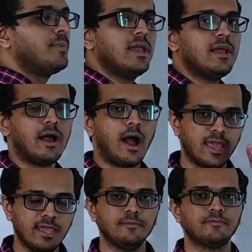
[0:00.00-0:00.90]
be
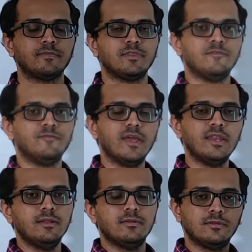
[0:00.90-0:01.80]
high
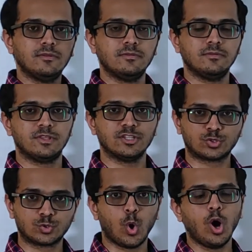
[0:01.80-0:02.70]
when the
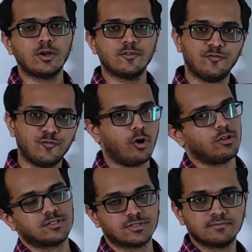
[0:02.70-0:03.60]
stock
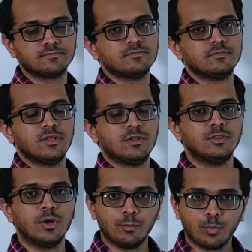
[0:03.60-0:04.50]
falls.
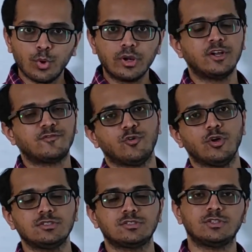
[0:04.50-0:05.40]
The more it
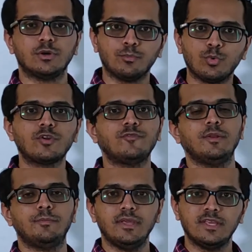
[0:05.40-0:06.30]
falls, the more
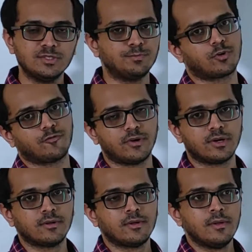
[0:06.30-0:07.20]
will be his profit.
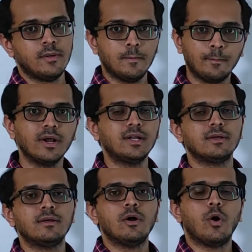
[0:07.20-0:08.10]

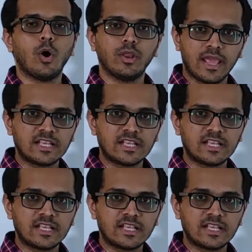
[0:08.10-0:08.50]
But on